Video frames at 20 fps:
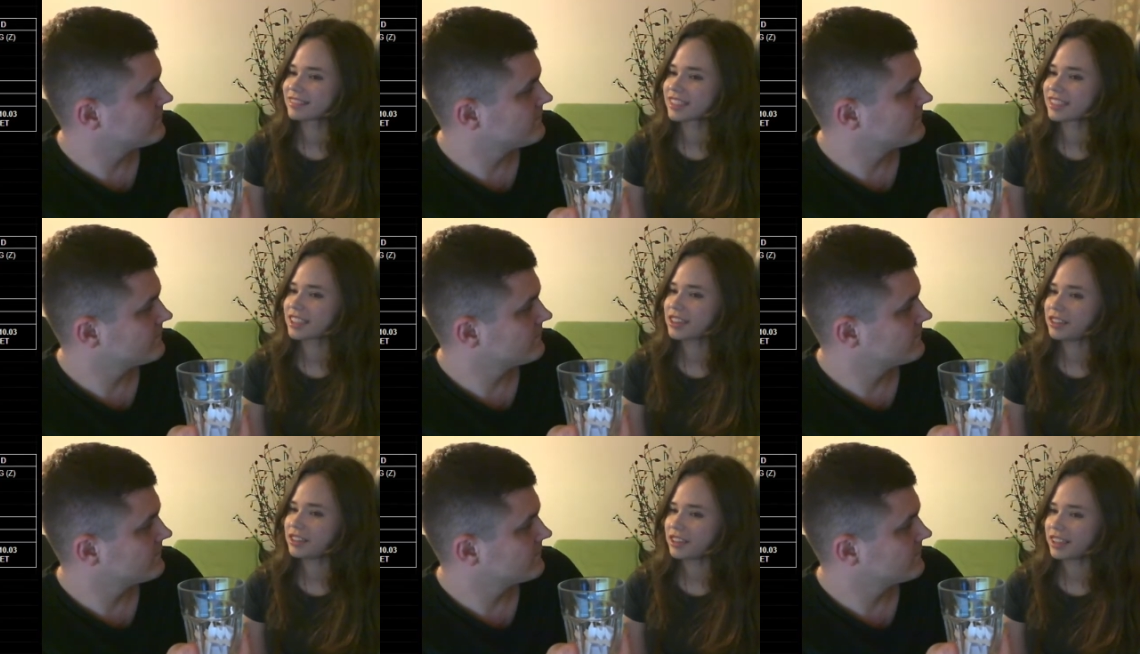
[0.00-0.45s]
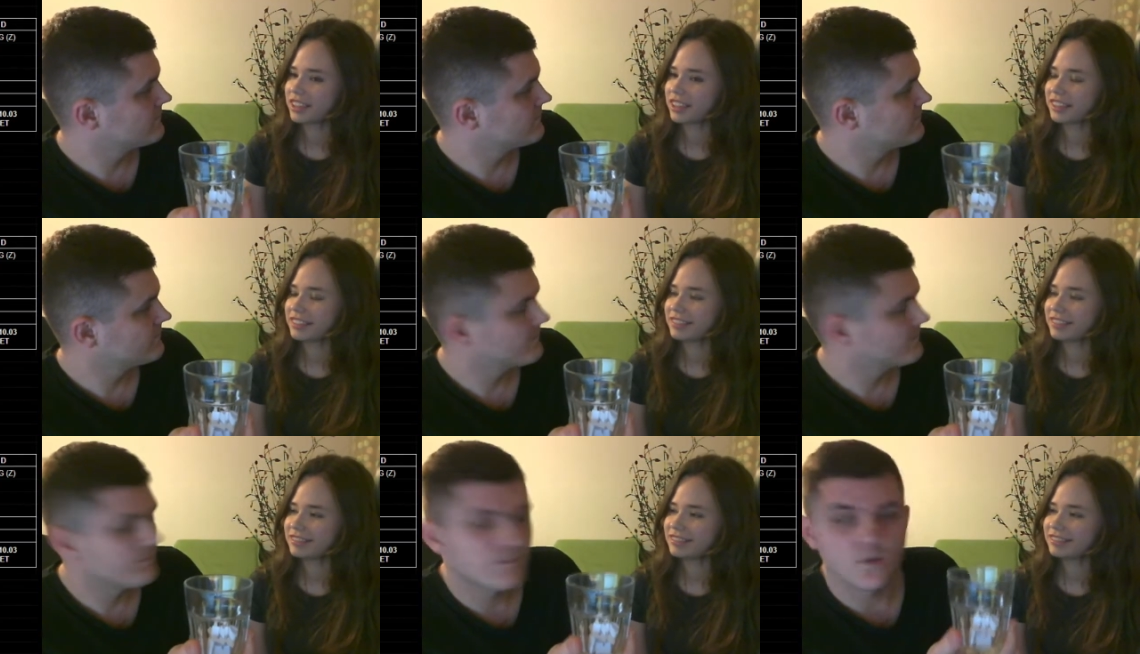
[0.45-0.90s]
Speaker 1: Okay.
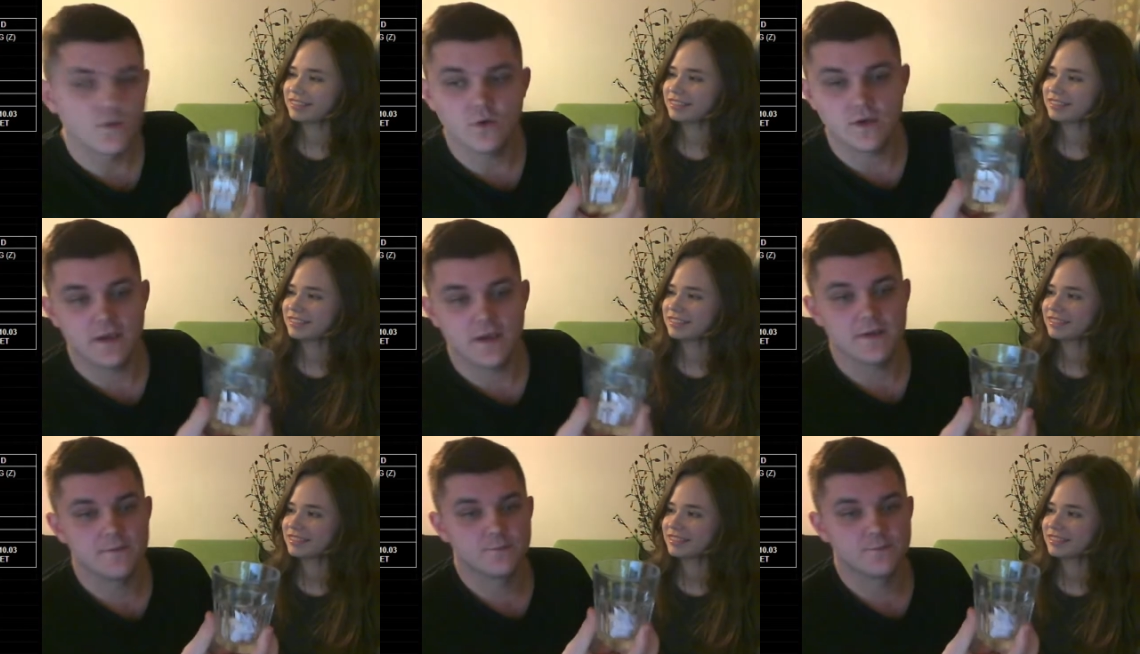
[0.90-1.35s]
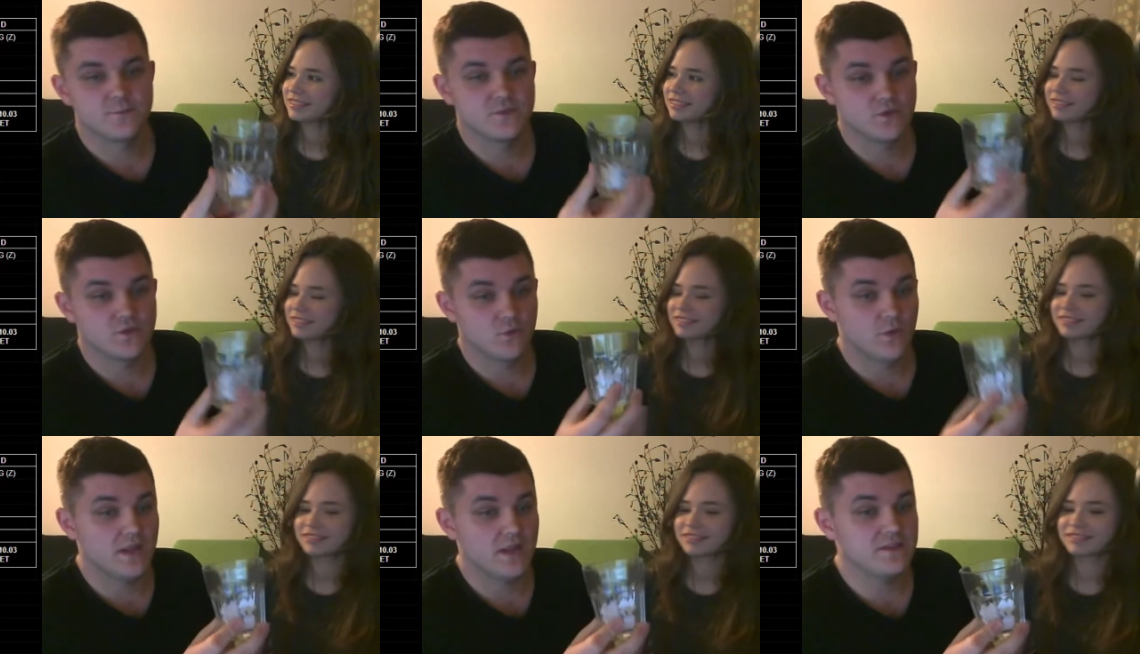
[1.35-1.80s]
Okay, so
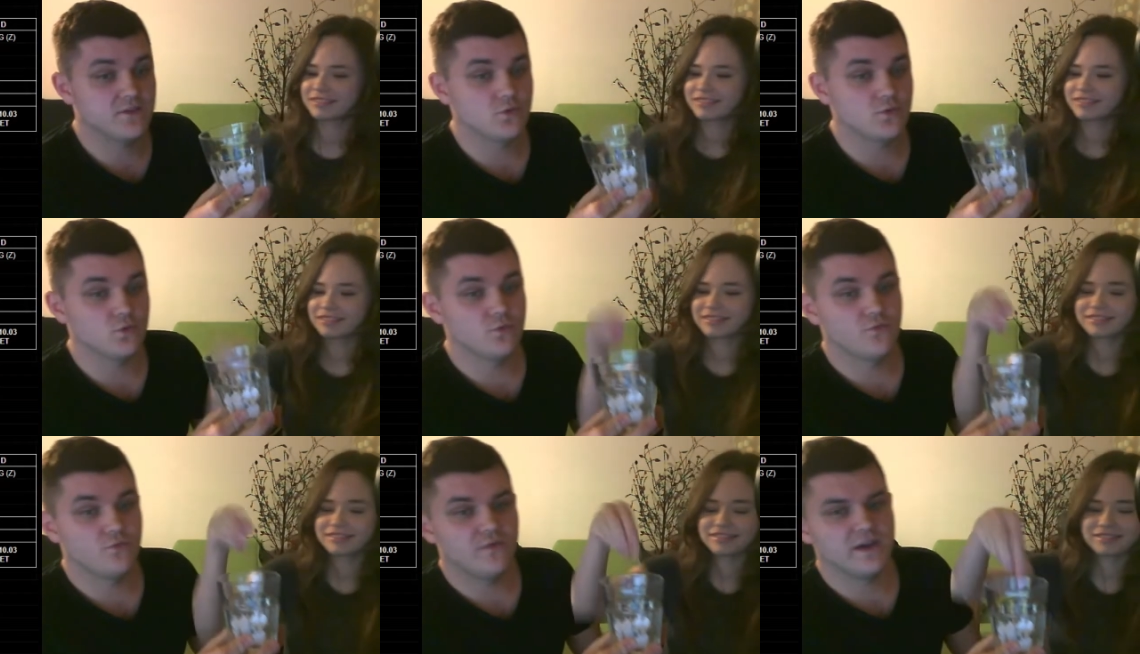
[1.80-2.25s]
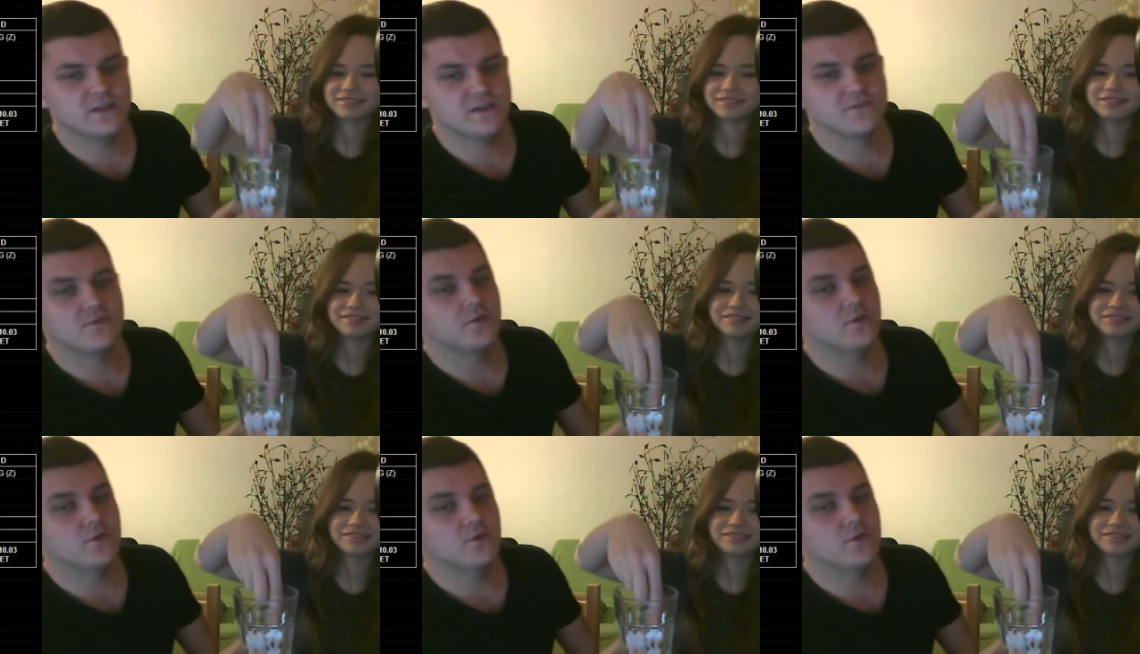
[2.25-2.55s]
let's do first four